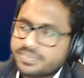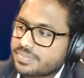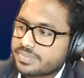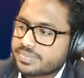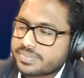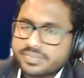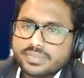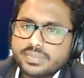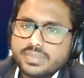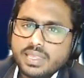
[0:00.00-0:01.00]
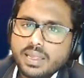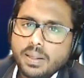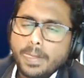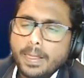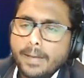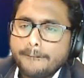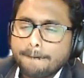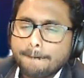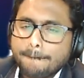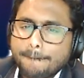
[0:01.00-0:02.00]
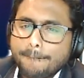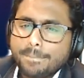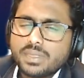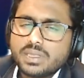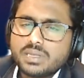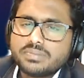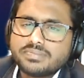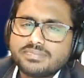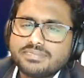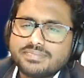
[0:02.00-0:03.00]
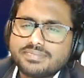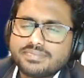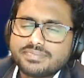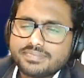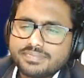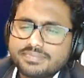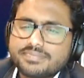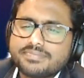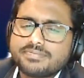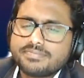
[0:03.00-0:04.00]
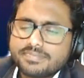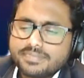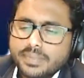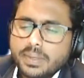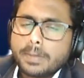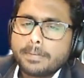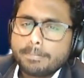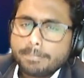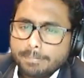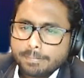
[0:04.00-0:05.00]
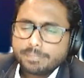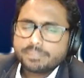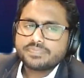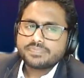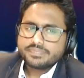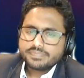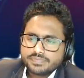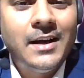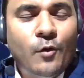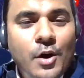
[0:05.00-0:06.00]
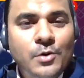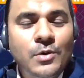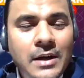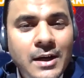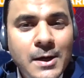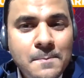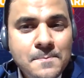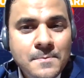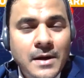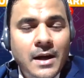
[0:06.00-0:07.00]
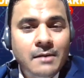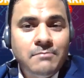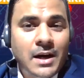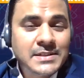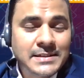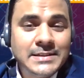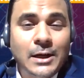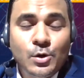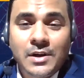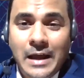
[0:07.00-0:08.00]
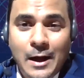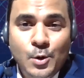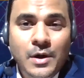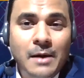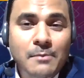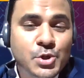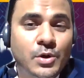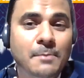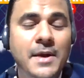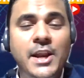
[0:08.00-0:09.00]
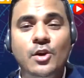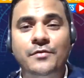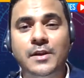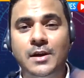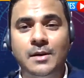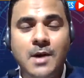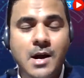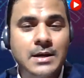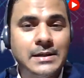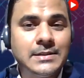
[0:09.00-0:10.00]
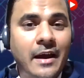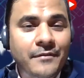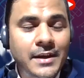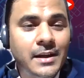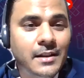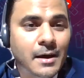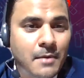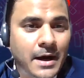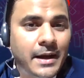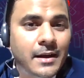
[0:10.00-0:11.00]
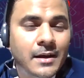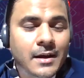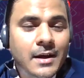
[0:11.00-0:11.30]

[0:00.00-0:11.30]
All right. So I think my last question before we wrap, Haritha, I want to ask this out loud. I'm sure many of the marketers have that in their mind.